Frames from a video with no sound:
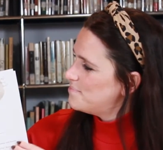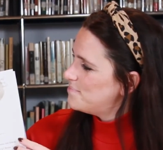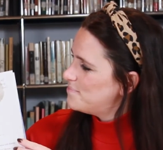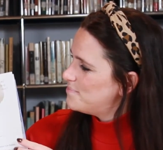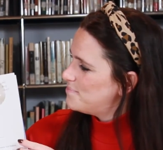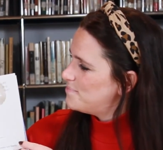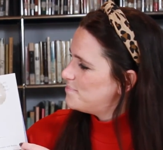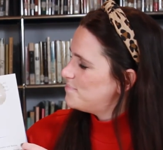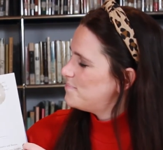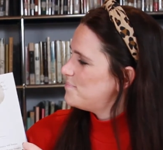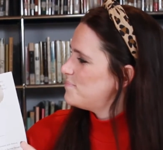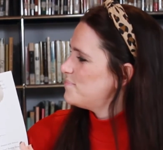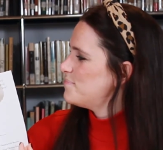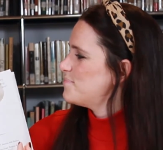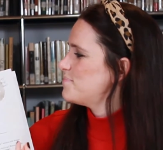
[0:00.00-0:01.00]

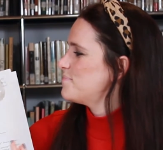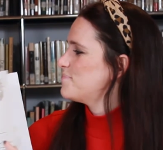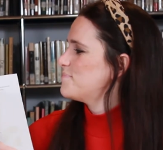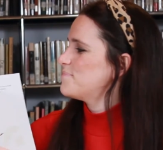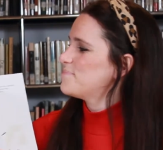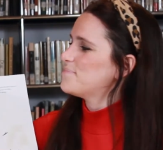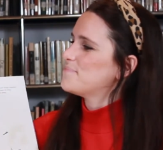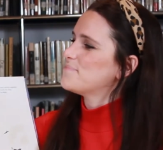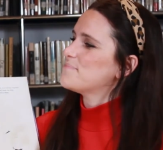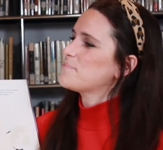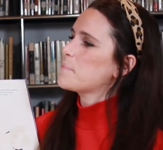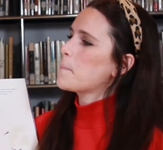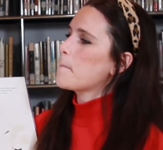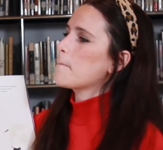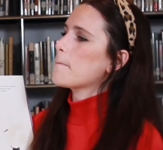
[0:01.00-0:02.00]

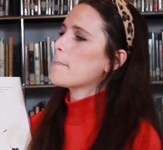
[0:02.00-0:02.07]
[no speech]